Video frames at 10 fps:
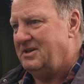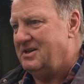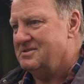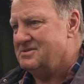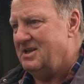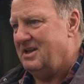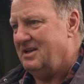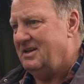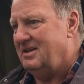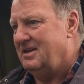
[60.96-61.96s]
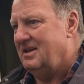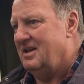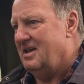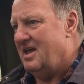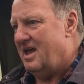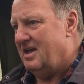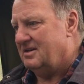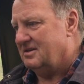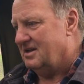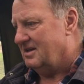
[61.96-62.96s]
years. 40 years, and,
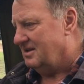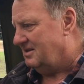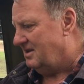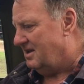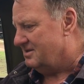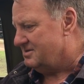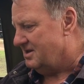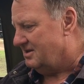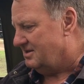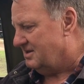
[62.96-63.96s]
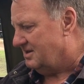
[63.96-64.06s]
yeah. Yes, and